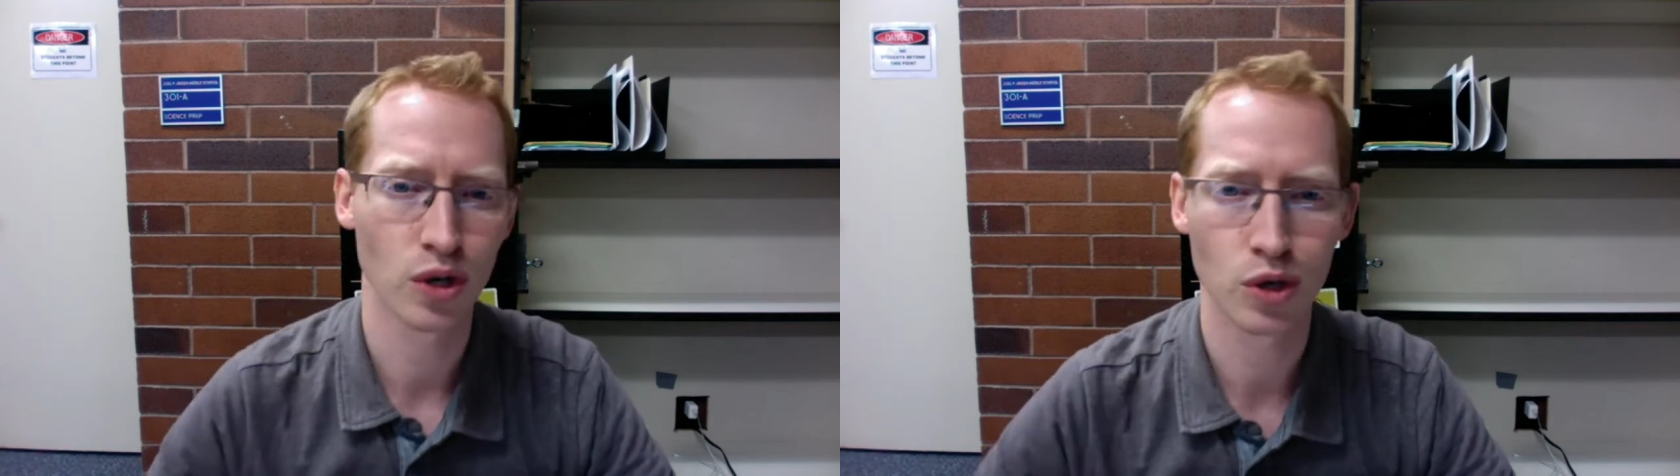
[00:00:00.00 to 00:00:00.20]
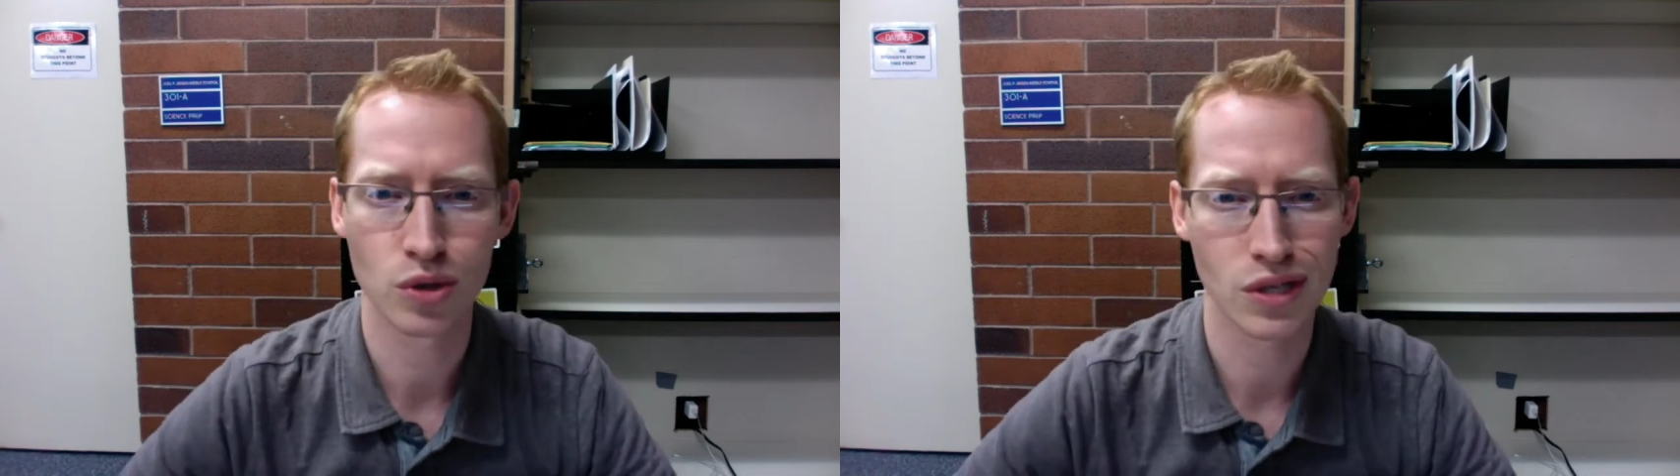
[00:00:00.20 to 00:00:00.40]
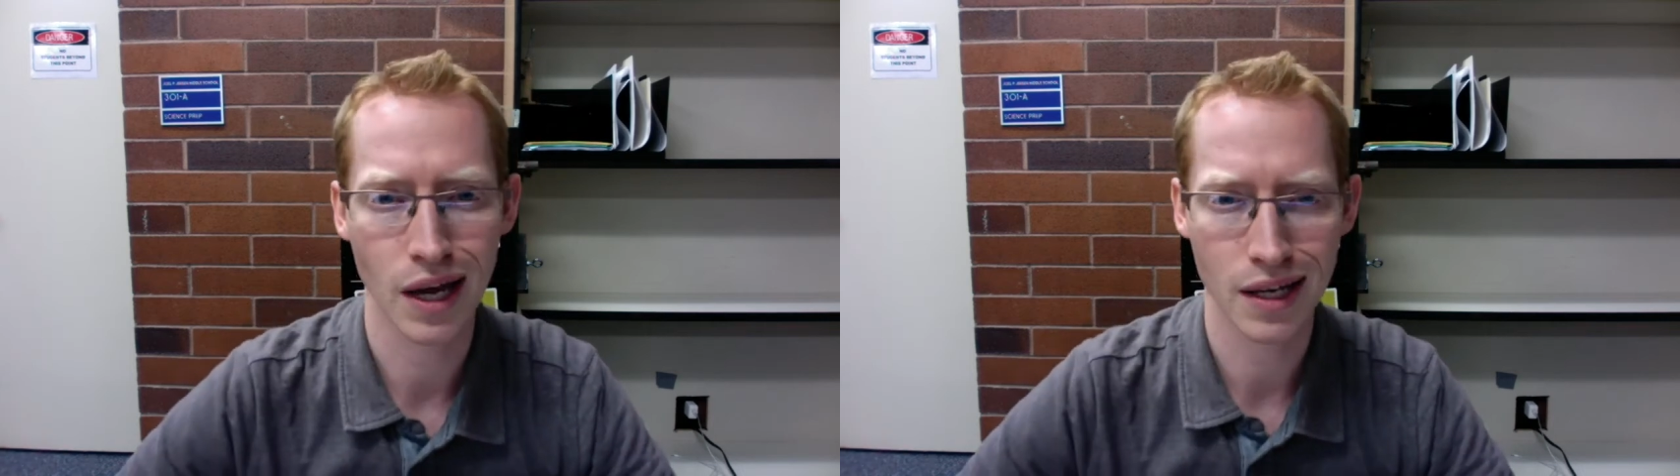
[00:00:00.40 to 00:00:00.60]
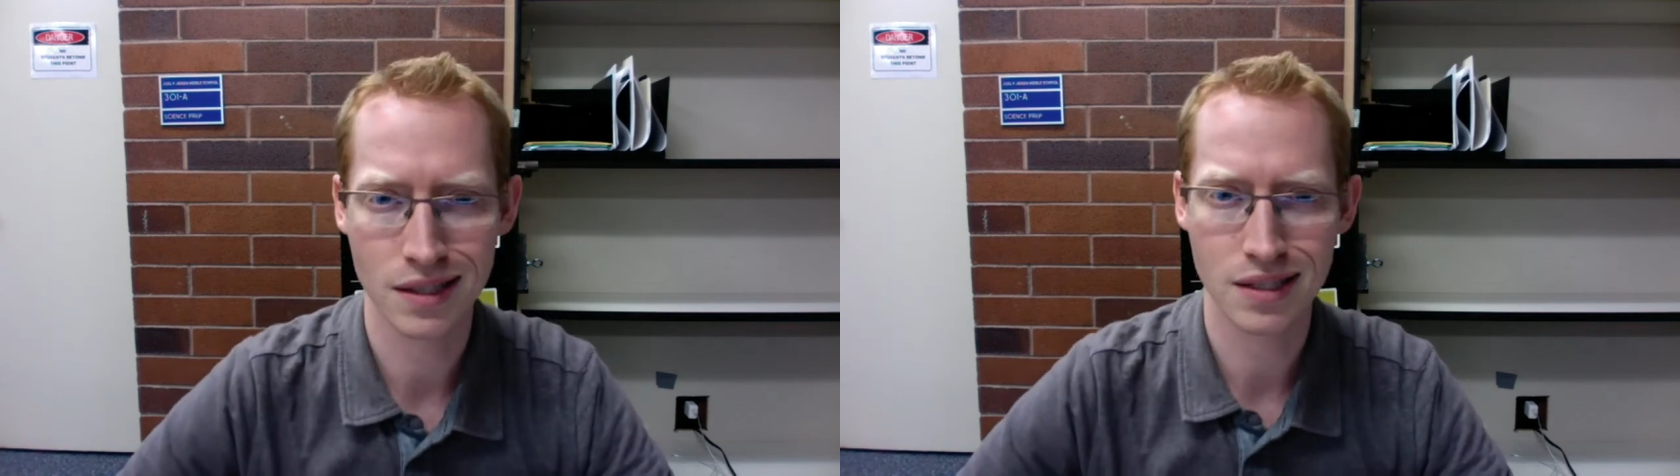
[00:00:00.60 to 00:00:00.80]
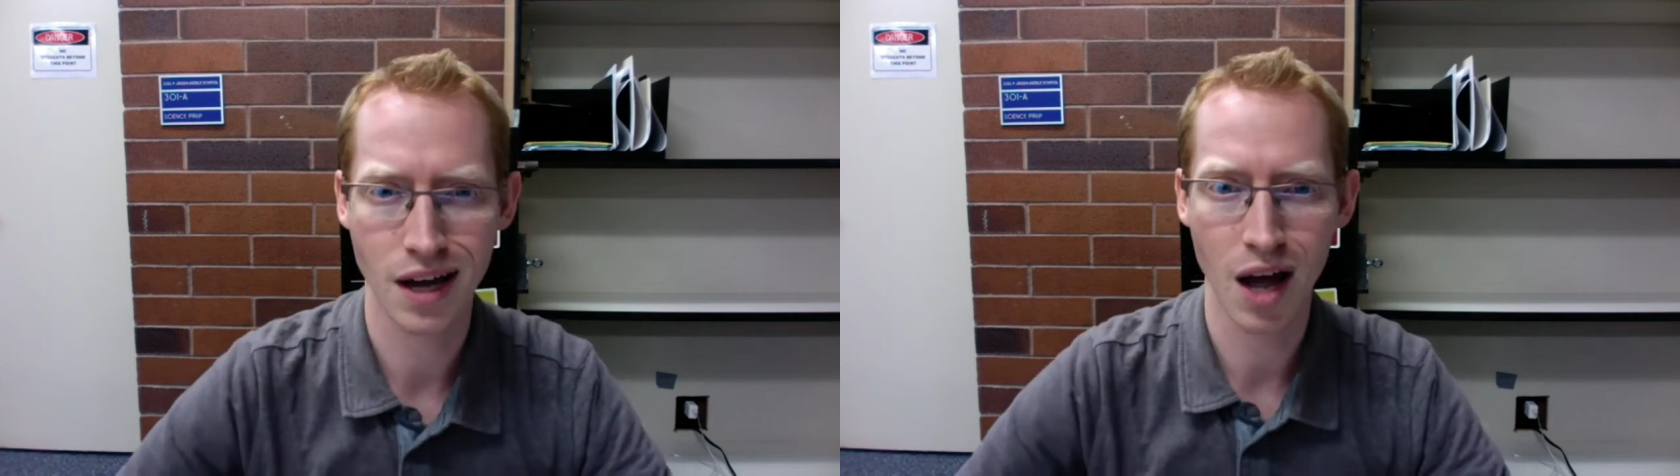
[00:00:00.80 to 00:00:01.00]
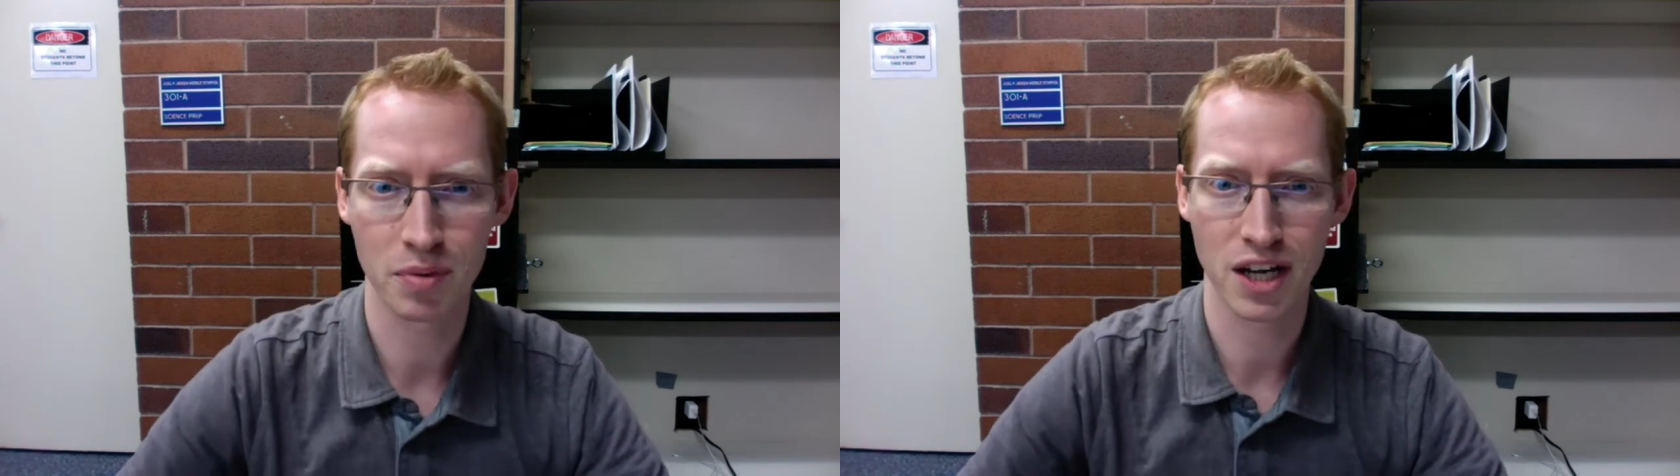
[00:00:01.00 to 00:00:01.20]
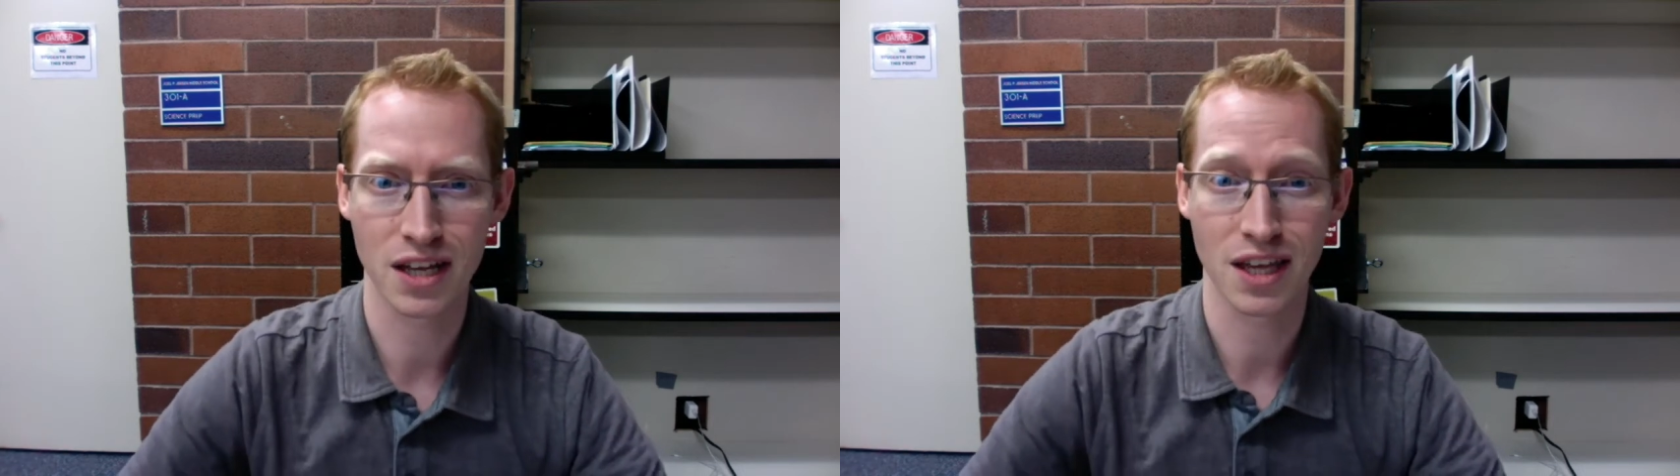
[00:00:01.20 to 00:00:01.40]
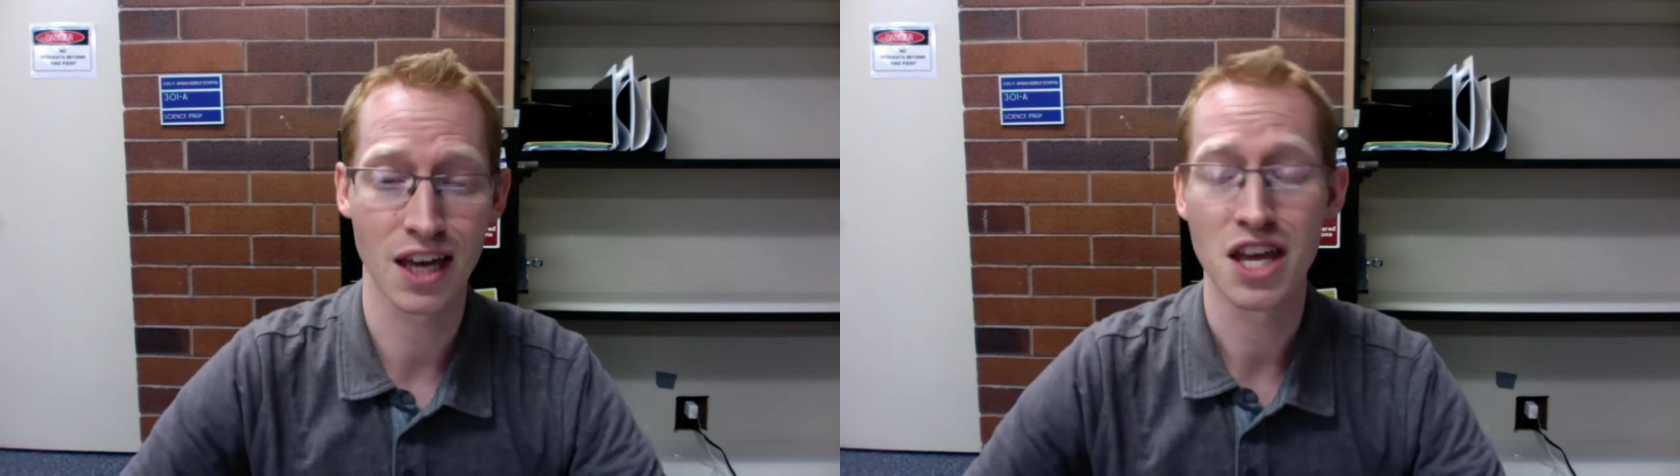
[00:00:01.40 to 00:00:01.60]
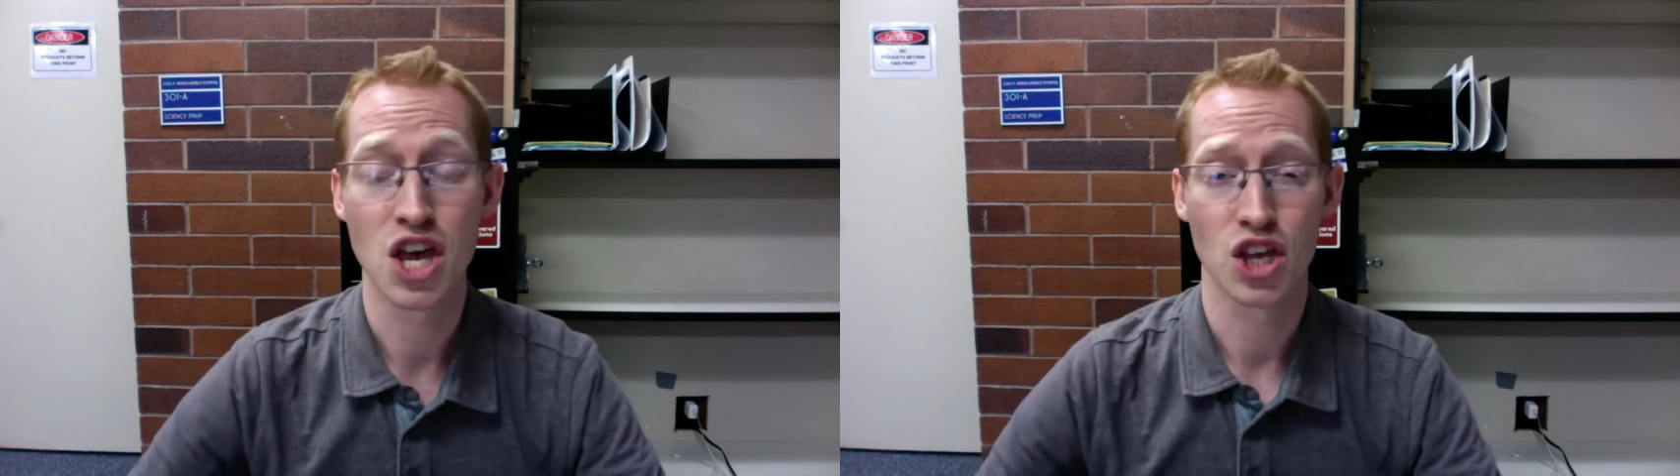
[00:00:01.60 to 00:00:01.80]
new science topic that